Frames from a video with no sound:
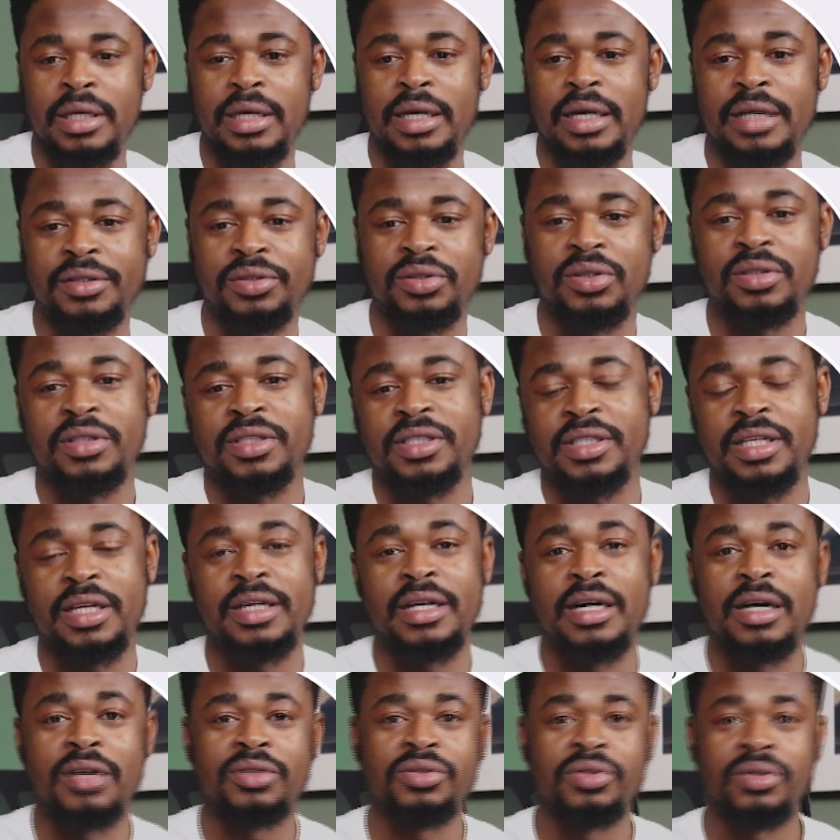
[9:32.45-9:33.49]
and you
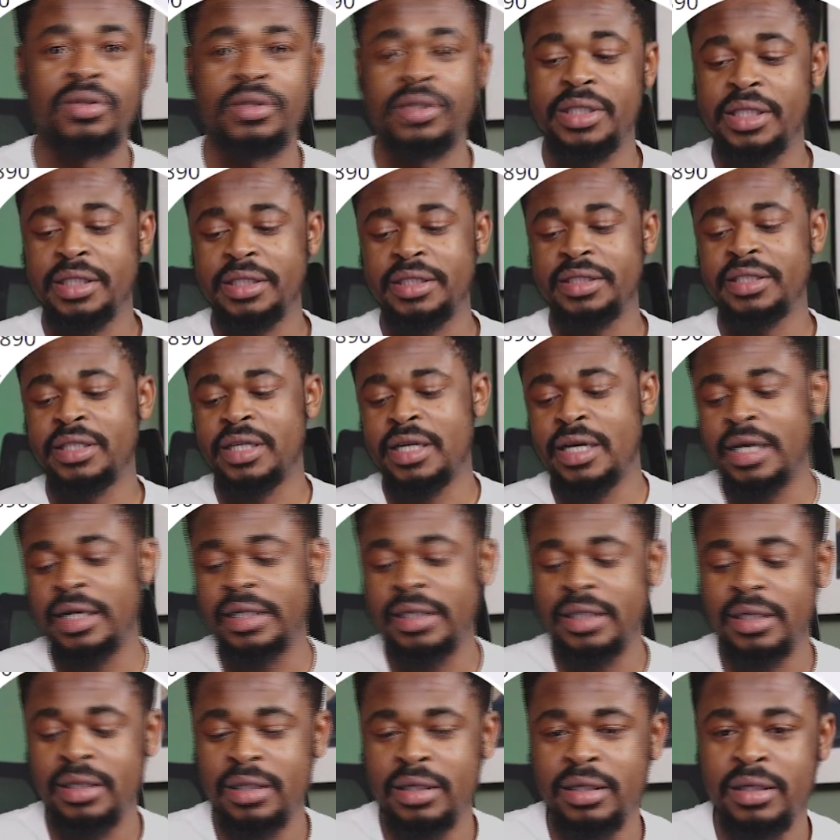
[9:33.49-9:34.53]
understand how to create this
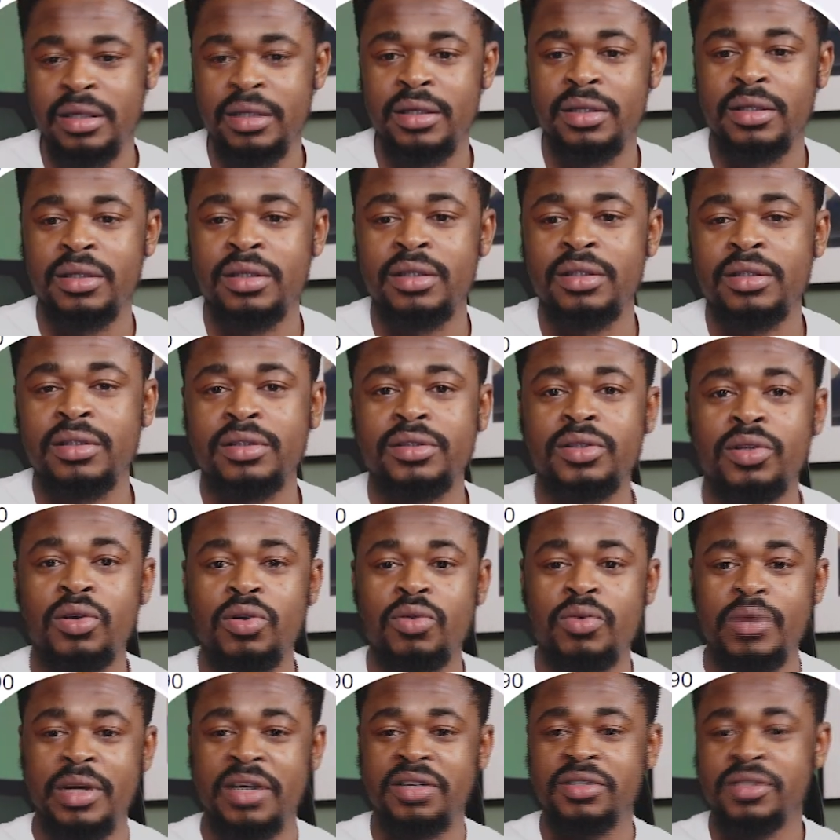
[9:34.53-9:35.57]
card.
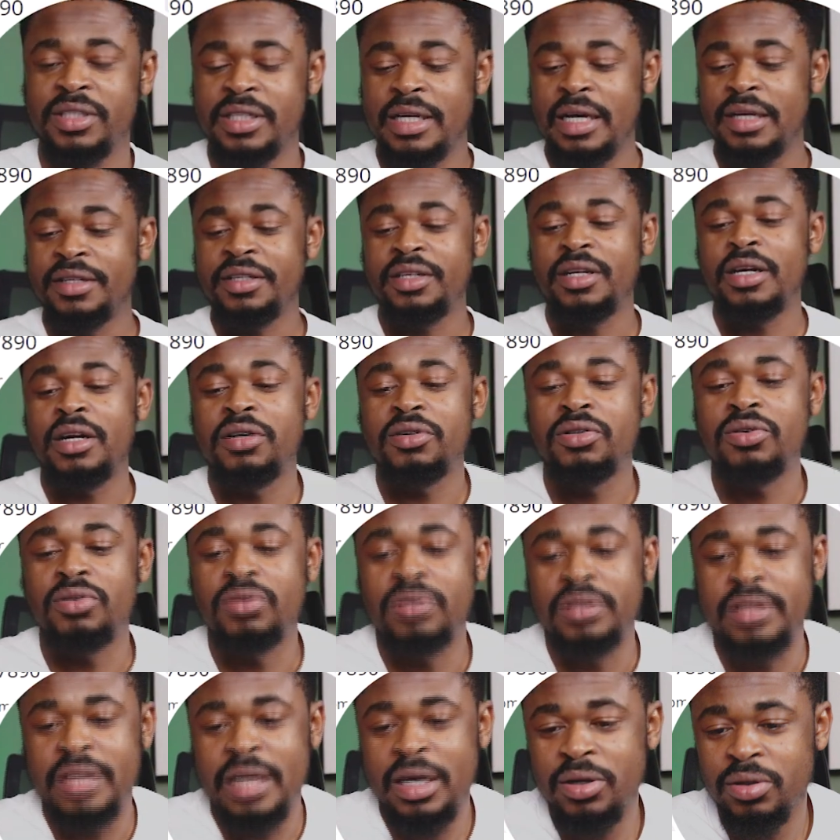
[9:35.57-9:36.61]
So we are going to scan the QR
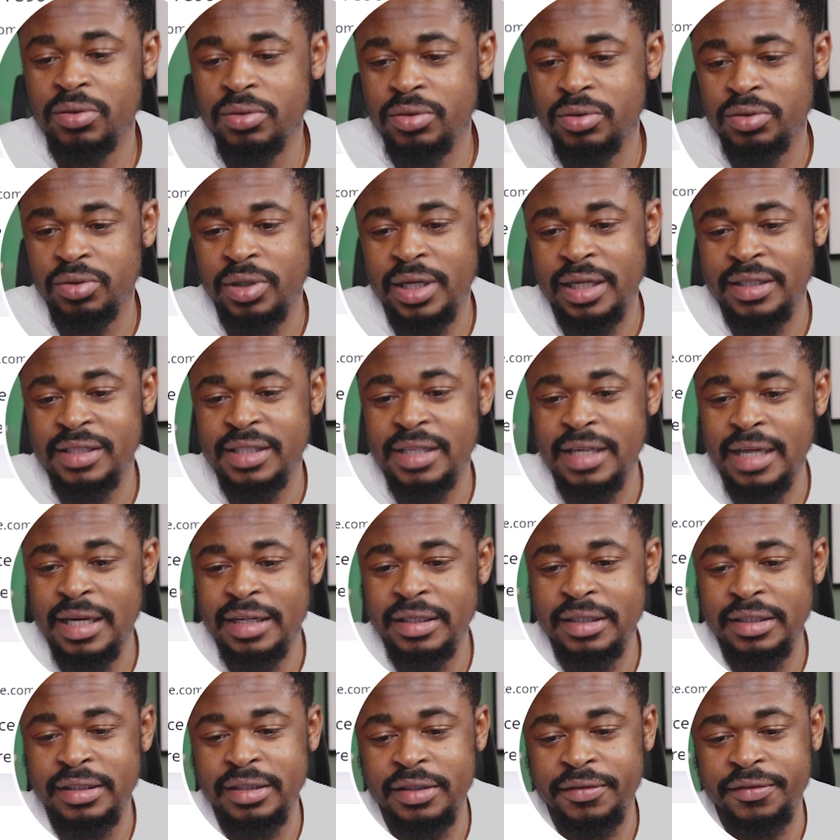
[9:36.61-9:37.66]
code now. You can
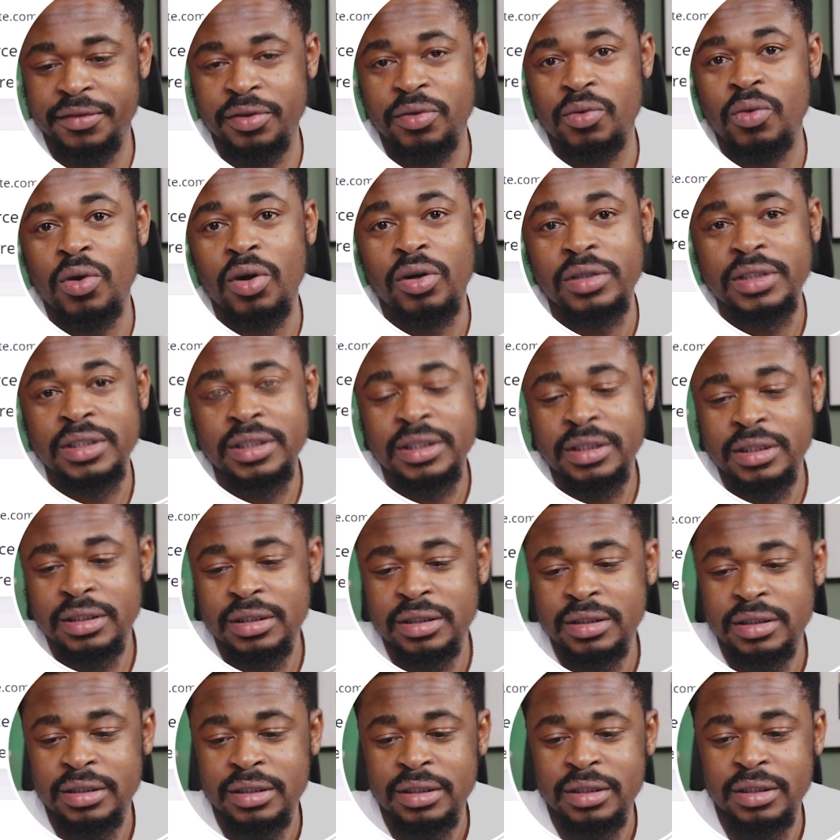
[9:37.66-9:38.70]
scan it if you want
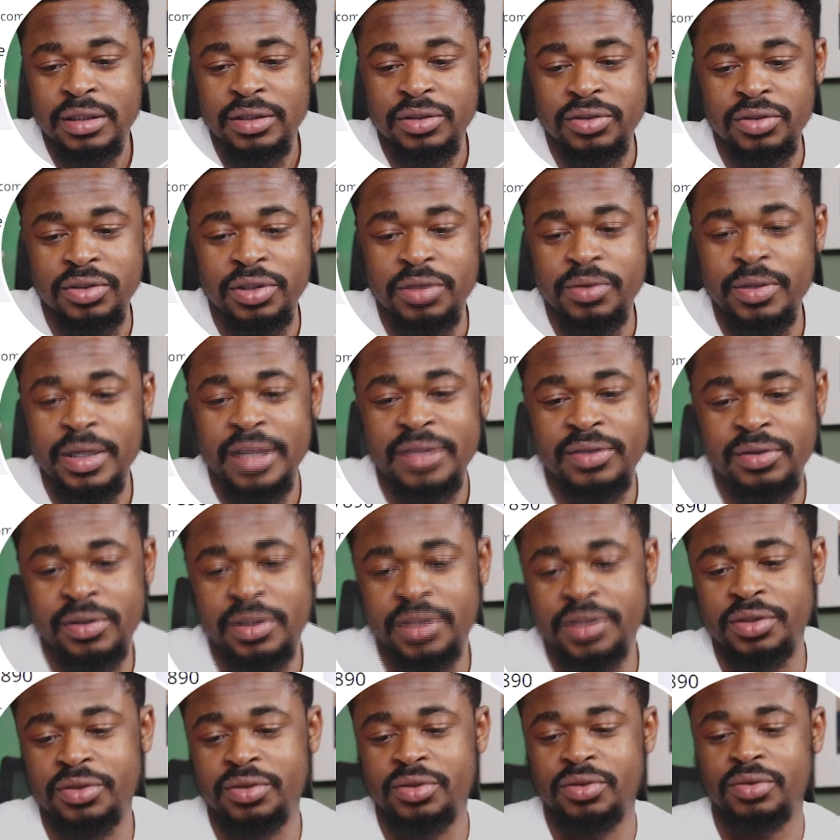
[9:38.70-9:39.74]
to see where to
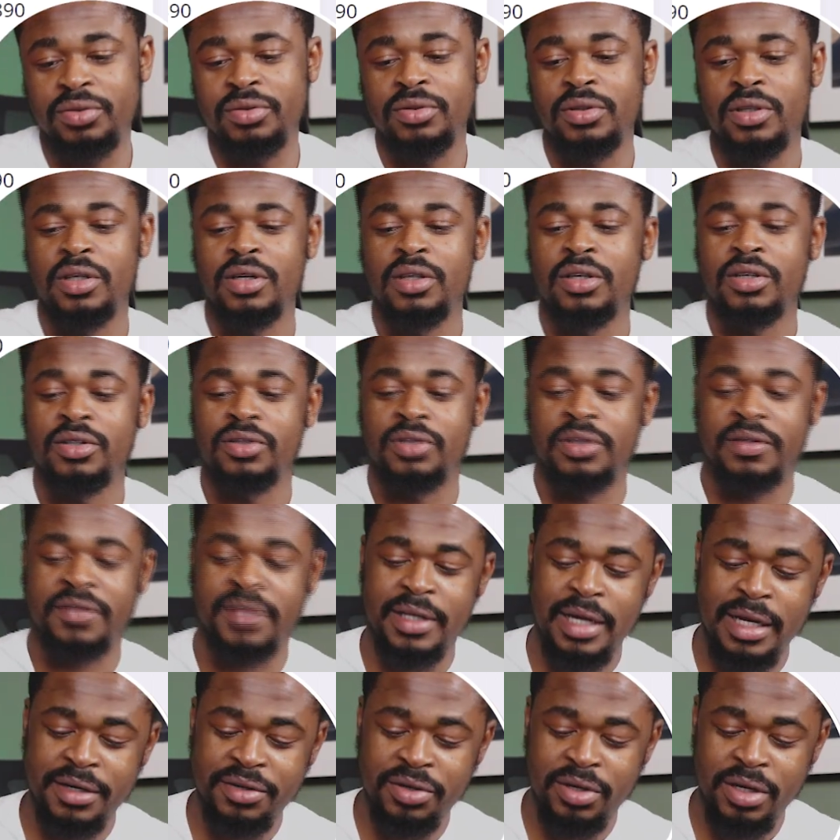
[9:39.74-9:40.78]
lead you to. So
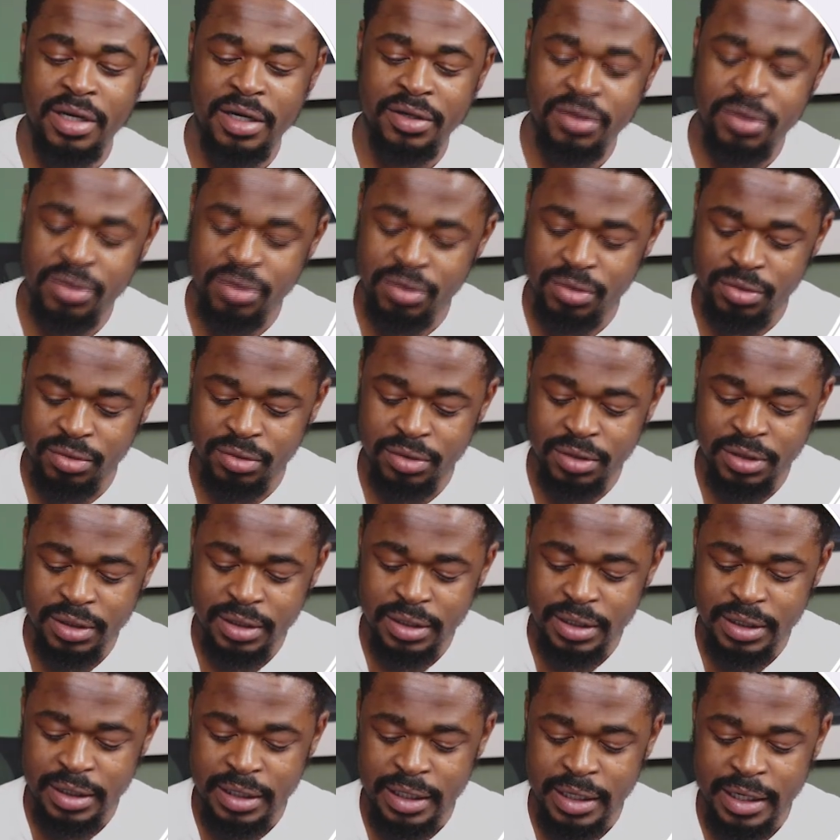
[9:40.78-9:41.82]
scan the QR code.
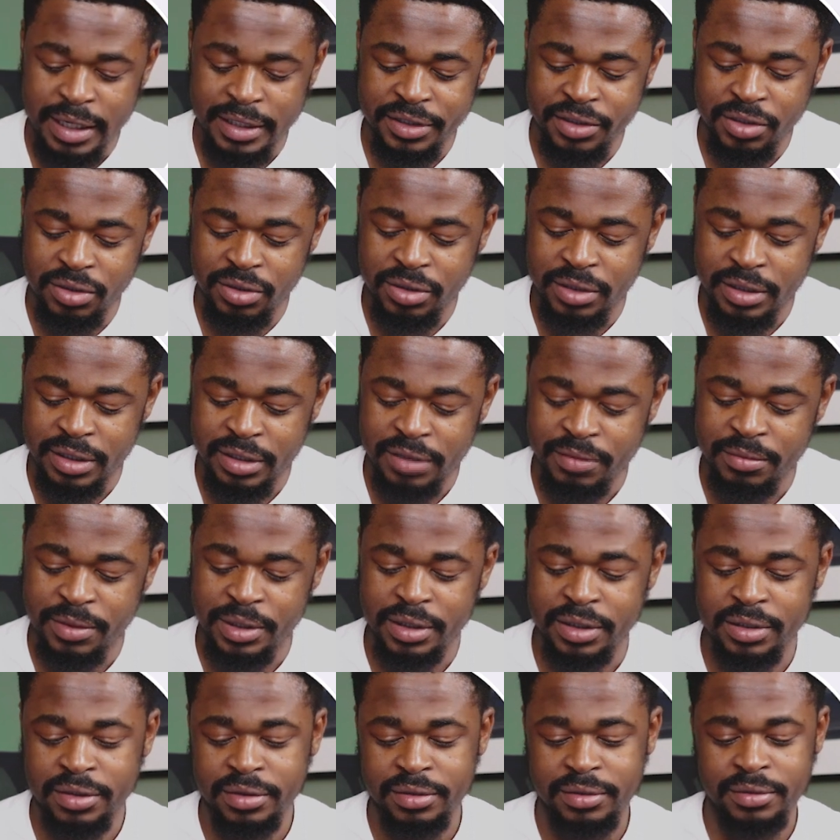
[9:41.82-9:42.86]
And it's going to take
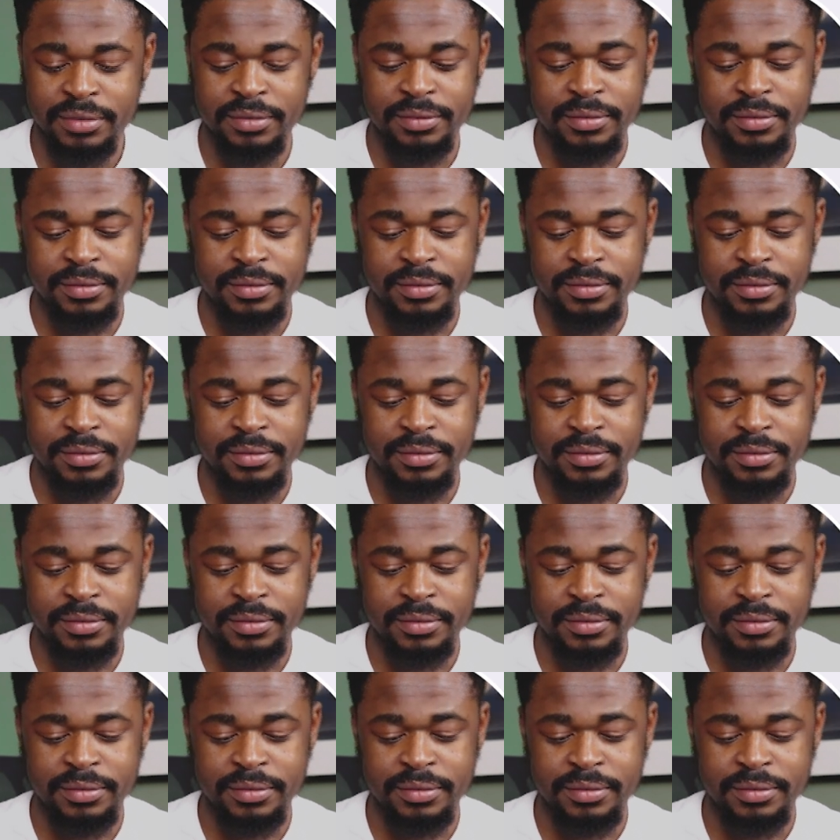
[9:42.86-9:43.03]
me, you